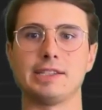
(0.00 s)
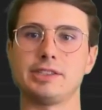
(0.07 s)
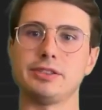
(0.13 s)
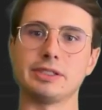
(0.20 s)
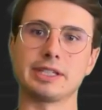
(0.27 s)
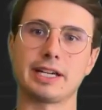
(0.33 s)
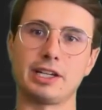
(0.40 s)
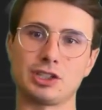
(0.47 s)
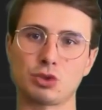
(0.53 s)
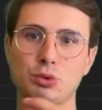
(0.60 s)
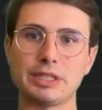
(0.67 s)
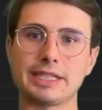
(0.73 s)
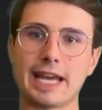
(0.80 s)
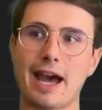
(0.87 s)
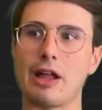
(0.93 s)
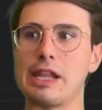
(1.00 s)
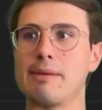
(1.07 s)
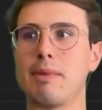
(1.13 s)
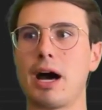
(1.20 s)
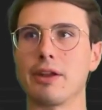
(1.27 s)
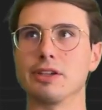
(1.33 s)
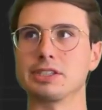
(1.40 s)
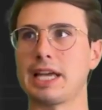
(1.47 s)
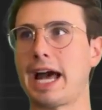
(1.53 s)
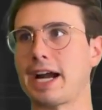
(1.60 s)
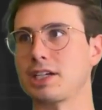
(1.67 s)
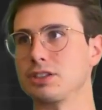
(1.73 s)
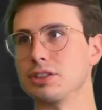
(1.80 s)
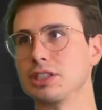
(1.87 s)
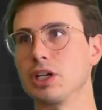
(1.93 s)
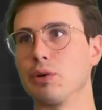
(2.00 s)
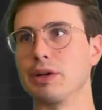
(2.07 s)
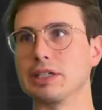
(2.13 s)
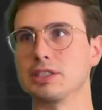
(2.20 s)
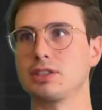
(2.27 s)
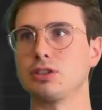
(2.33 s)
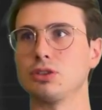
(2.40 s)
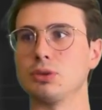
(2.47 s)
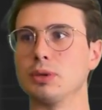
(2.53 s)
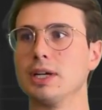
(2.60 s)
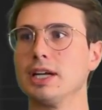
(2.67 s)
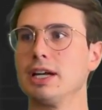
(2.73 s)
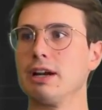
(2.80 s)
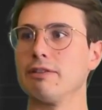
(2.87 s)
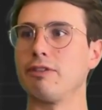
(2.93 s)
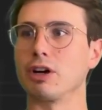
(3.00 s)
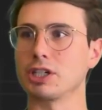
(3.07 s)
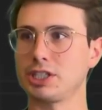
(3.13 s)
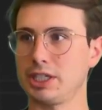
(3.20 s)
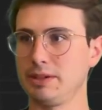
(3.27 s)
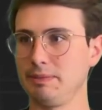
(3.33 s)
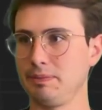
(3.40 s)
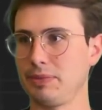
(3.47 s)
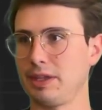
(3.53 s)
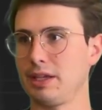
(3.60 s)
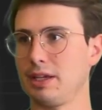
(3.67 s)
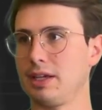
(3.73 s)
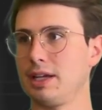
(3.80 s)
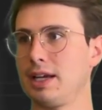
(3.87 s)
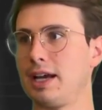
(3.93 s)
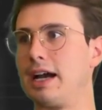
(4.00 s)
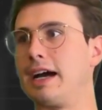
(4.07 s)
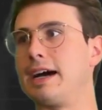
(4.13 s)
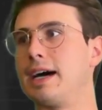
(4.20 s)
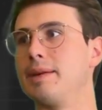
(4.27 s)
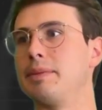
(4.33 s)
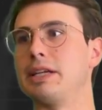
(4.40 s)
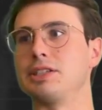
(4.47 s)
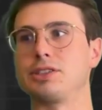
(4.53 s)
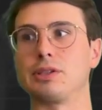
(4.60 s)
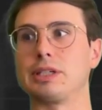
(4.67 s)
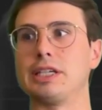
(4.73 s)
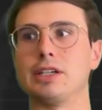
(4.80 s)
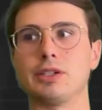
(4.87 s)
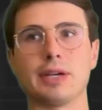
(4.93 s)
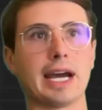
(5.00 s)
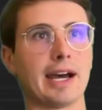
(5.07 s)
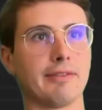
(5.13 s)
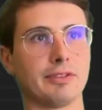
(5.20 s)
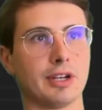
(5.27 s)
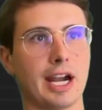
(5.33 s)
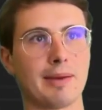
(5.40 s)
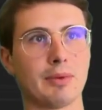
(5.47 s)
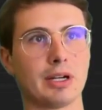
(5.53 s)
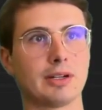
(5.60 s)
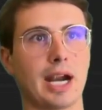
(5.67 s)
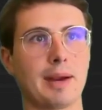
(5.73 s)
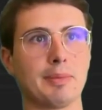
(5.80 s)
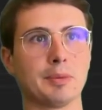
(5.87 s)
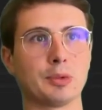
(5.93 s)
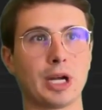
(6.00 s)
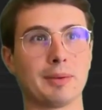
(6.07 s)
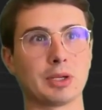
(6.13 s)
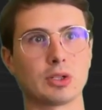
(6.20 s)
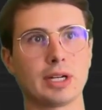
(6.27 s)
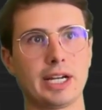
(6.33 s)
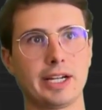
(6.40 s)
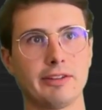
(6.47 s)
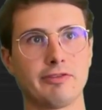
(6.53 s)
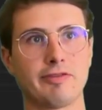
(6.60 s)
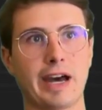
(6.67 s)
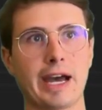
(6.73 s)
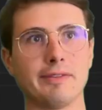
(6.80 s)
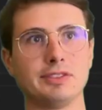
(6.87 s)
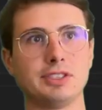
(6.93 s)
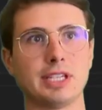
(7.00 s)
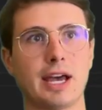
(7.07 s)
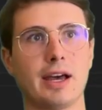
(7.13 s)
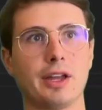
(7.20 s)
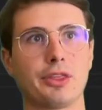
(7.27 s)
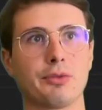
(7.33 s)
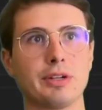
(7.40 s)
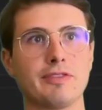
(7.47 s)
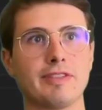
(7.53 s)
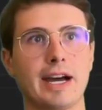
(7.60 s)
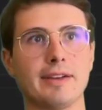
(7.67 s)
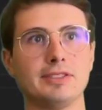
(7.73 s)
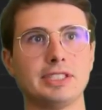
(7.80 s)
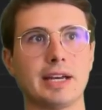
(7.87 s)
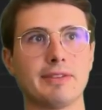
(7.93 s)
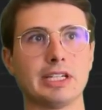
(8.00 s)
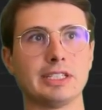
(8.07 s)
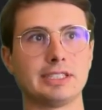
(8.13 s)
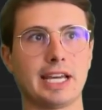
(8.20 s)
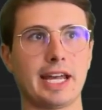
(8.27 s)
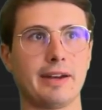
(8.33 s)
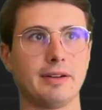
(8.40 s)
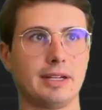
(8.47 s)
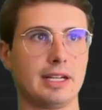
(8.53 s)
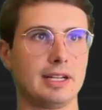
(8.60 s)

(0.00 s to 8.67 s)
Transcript: So you can kind of tweak how that model is actually going to function. Um, and so here you have your hyperparameter grid of five, set, 3, 5, 7, and 10.